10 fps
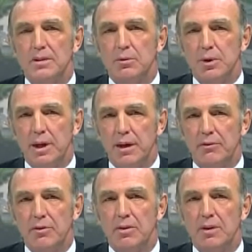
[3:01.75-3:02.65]
is that we
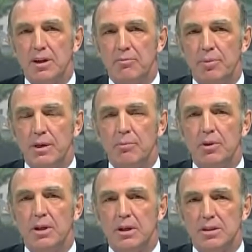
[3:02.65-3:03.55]
have to give
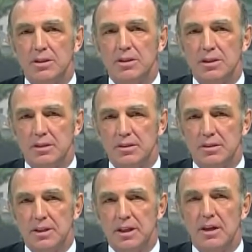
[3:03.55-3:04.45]
people cost
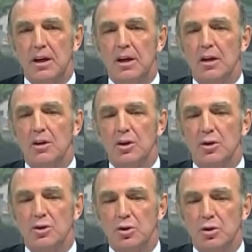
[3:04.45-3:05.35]
certainty and
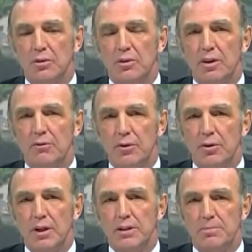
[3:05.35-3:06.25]
control of their
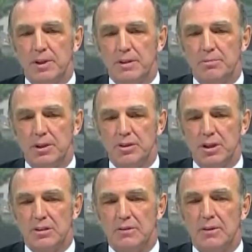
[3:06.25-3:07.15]
fuel expense
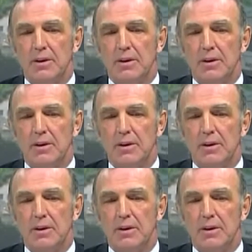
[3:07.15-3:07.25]
budget.